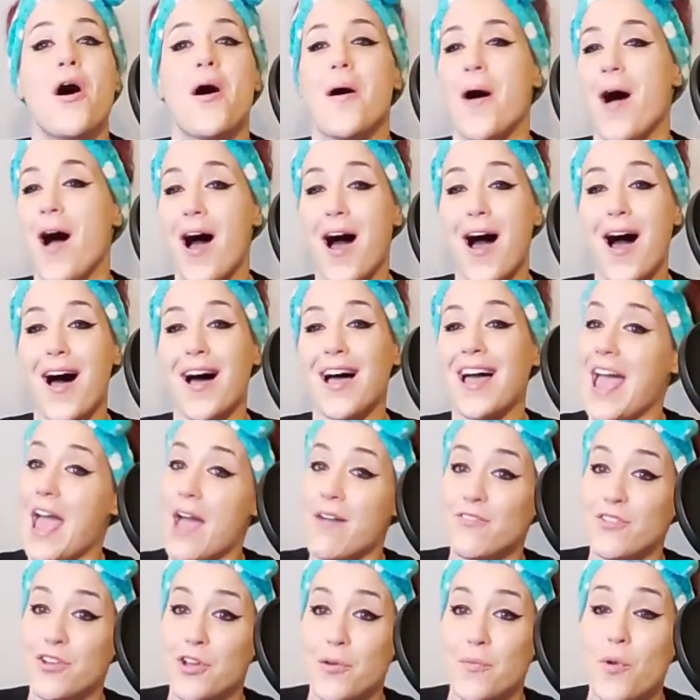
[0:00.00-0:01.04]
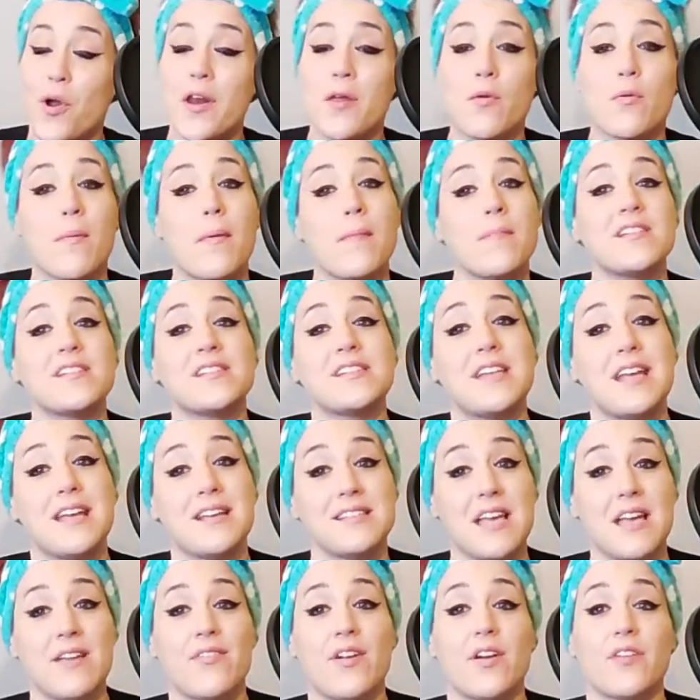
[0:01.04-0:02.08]
Have a good one, and remember to stay
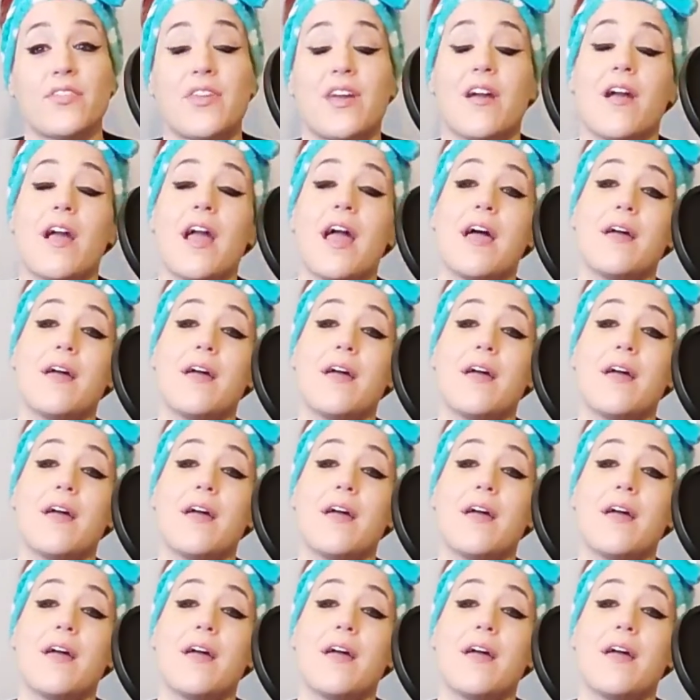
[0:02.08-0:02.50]
safe out there,